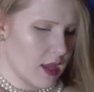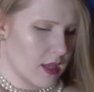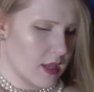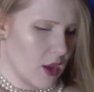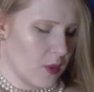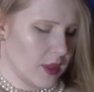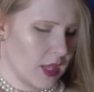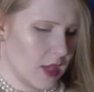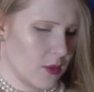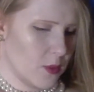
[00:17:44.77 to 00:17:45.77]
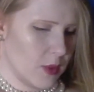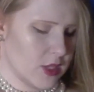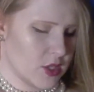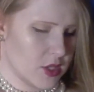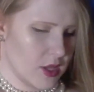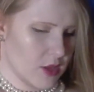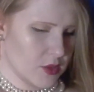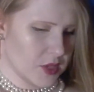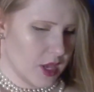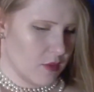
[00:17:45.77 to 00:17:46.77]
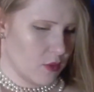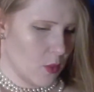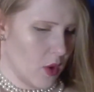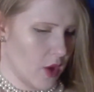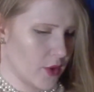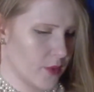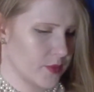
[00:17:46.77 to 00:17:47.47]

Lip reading: Now when they had reached the other side of the water,